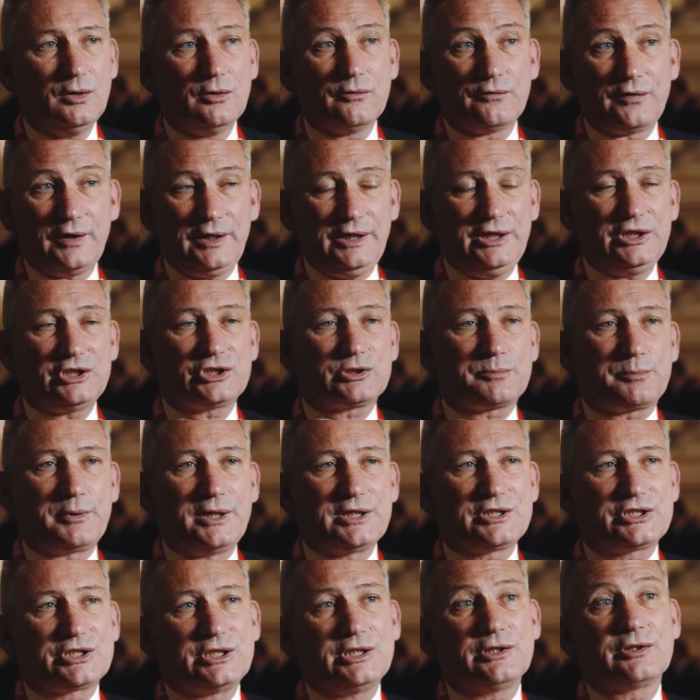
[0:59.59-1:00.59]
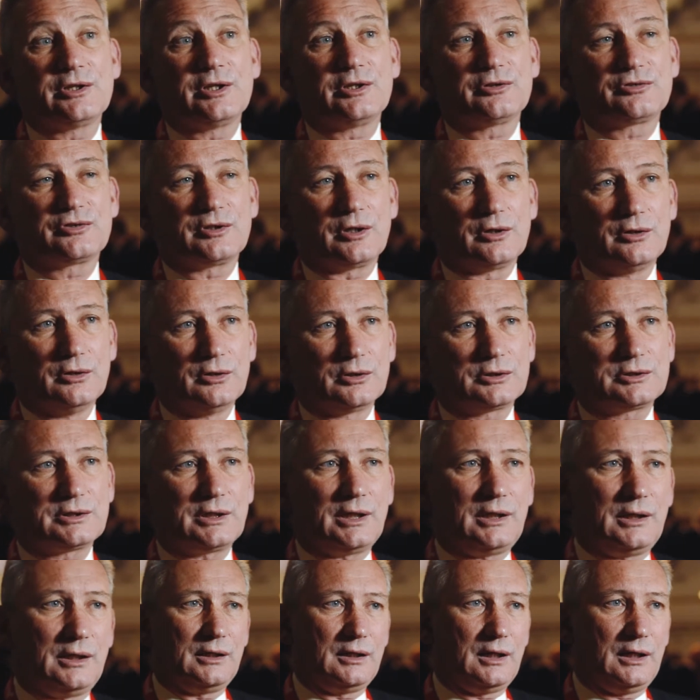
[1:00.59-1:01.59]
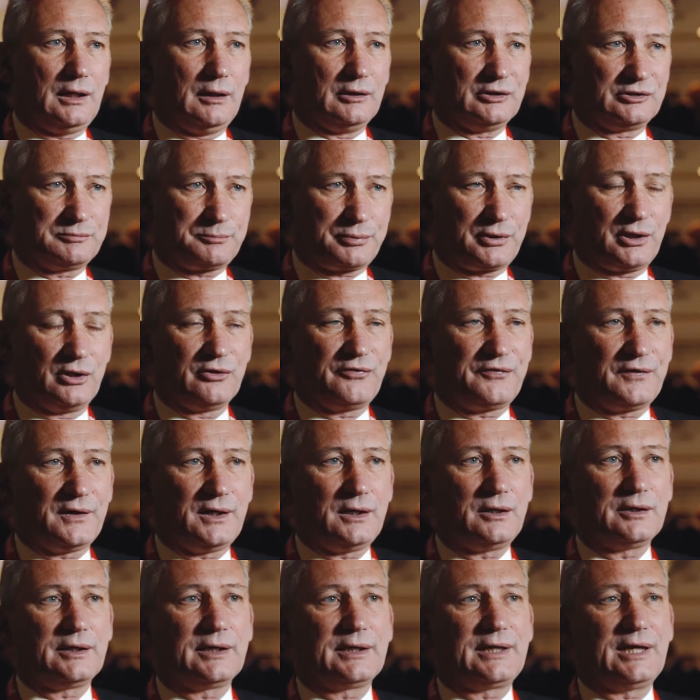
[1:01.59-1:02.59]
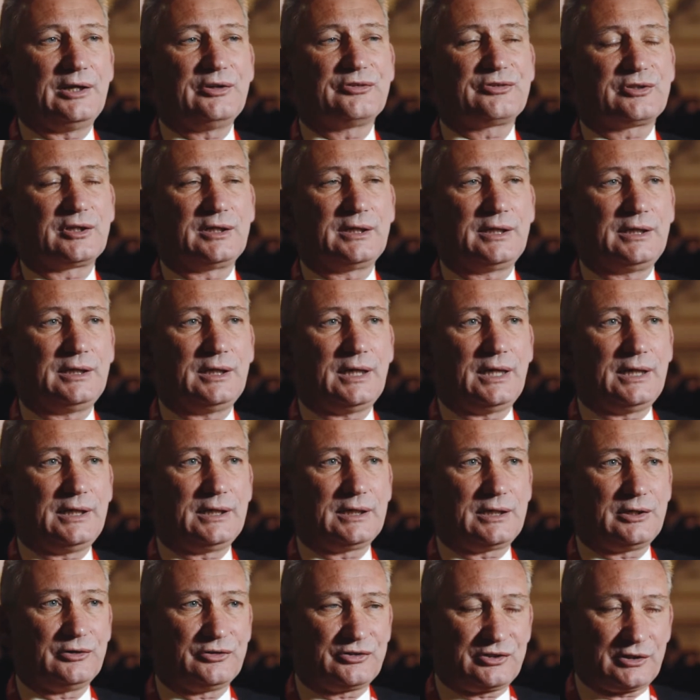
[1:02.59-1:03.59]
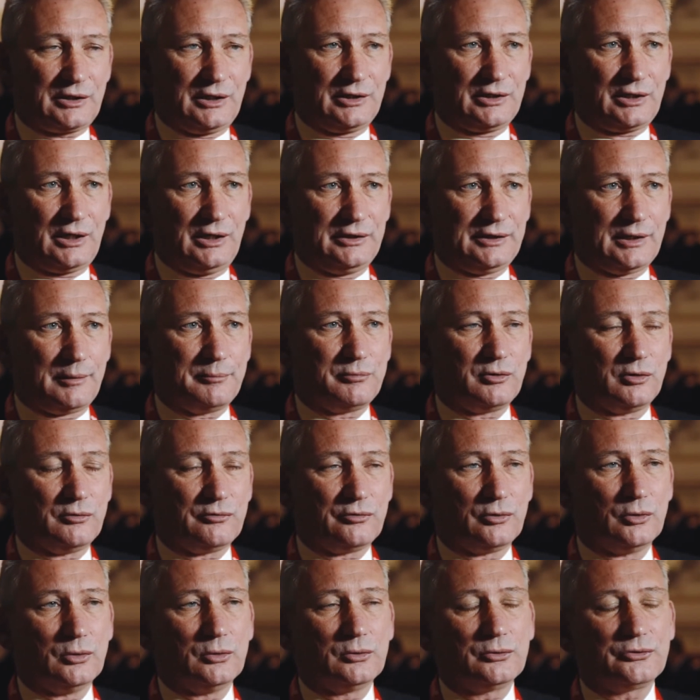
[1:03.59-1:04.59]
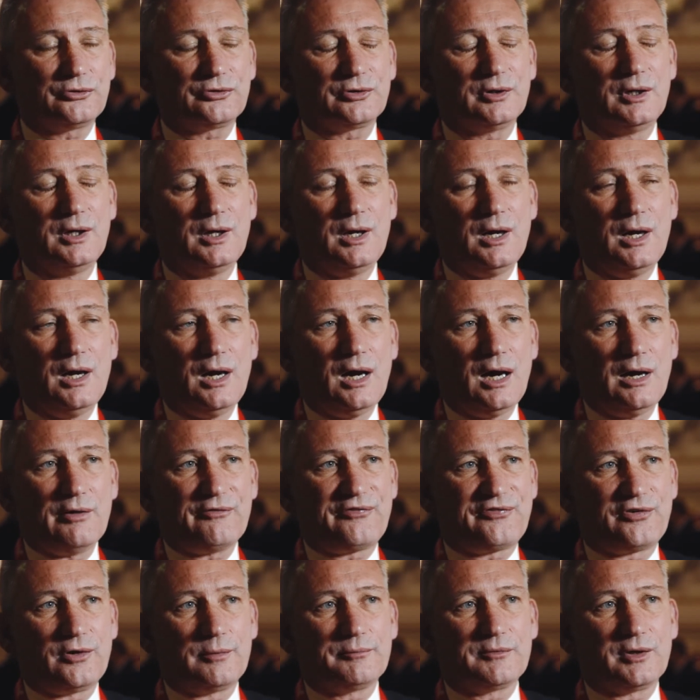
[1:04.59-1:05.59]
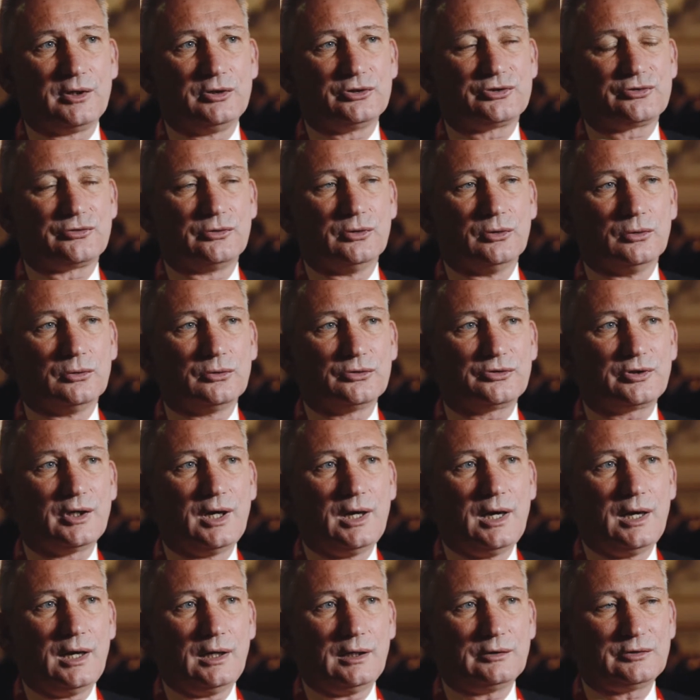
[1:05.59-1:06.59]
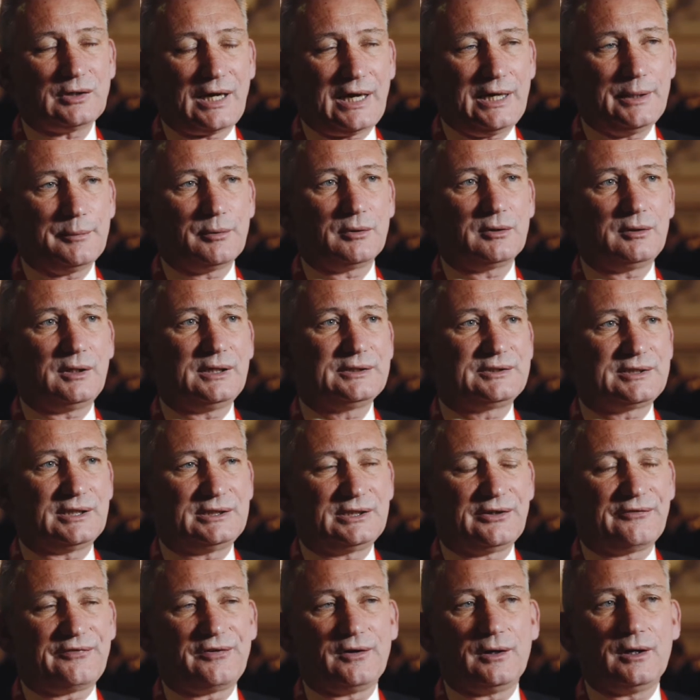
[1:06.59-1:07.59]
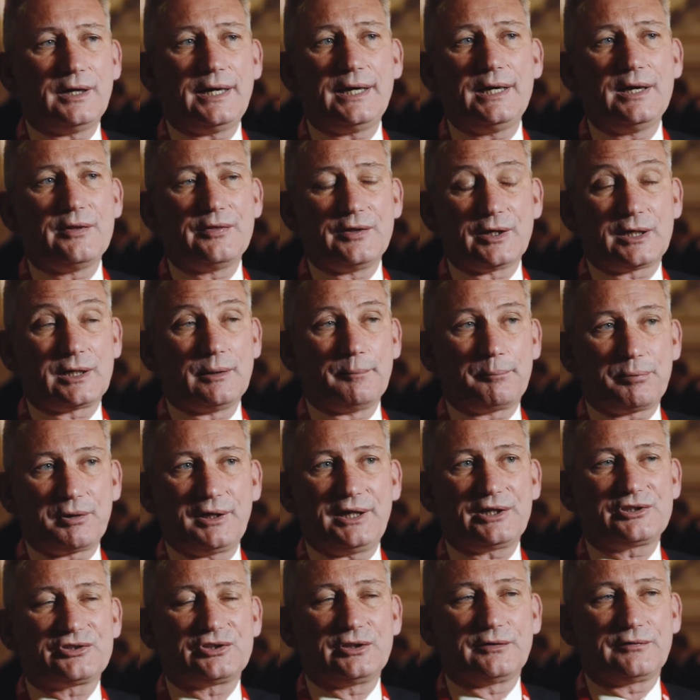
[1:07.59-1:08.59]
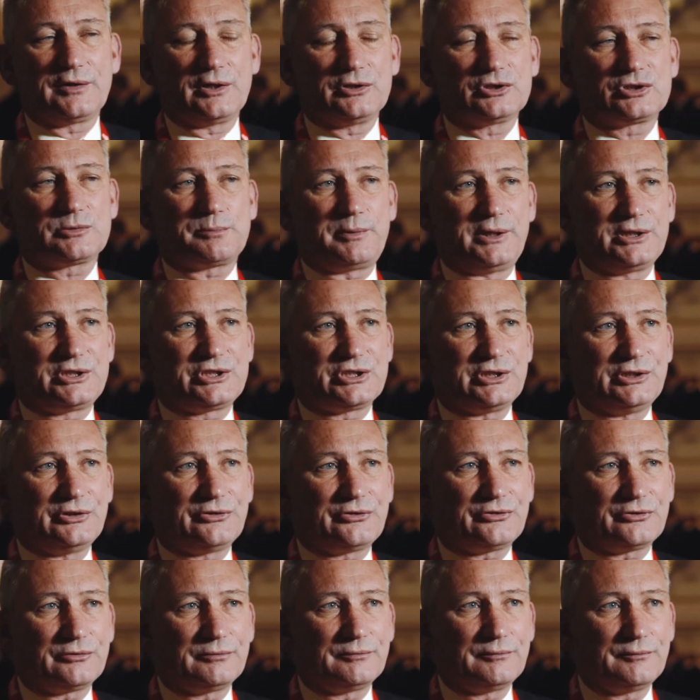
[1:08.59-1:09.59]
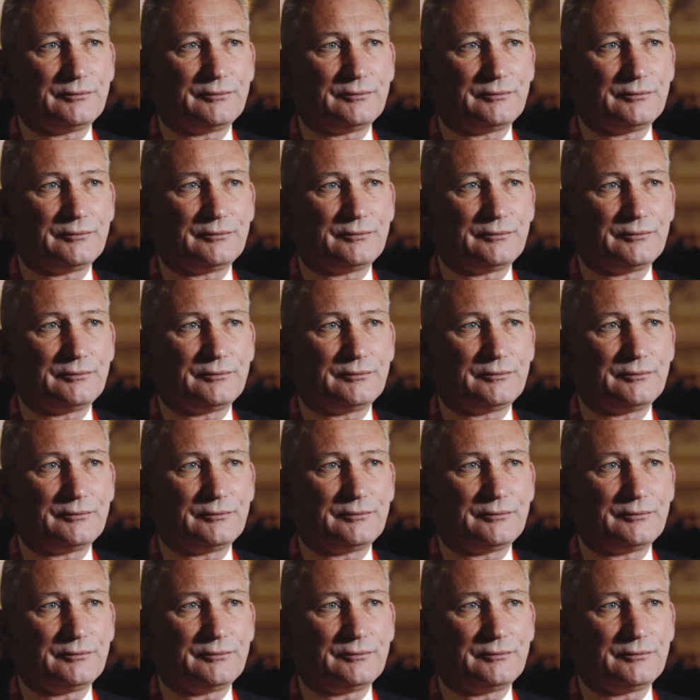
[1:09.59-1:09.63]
For each spreadsheet that's looked is profiled against a number of rules, and from those rules, able to identify the complexity of those spreadsheets.